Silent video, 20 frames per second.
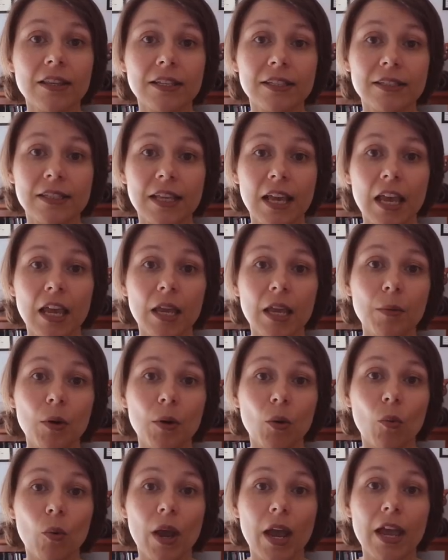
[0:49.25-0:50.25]
the same
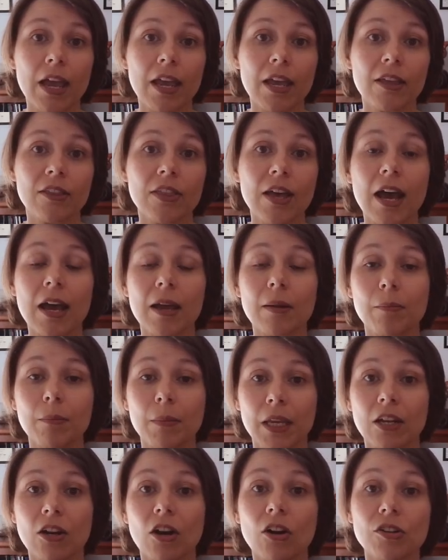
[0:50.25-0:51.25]
way that
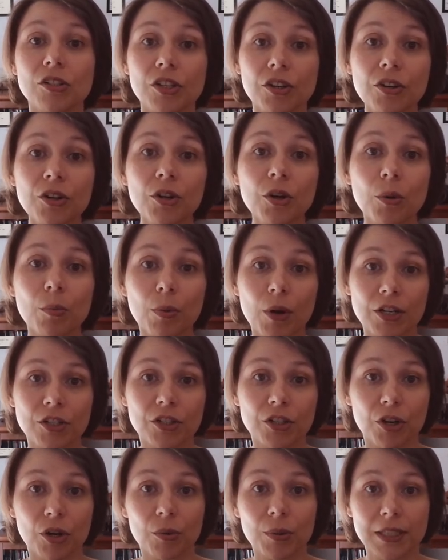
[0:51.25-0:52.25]
mean arterial
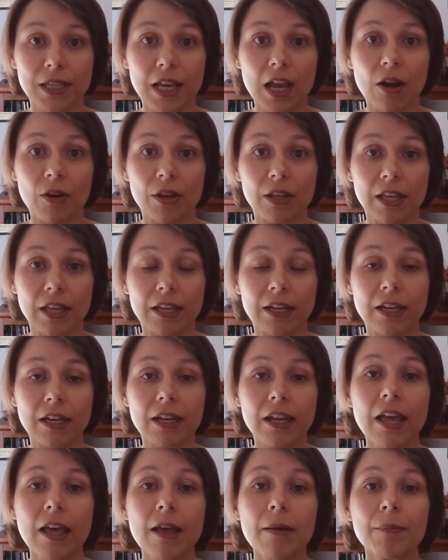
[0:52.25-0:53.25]
pressure was calculated,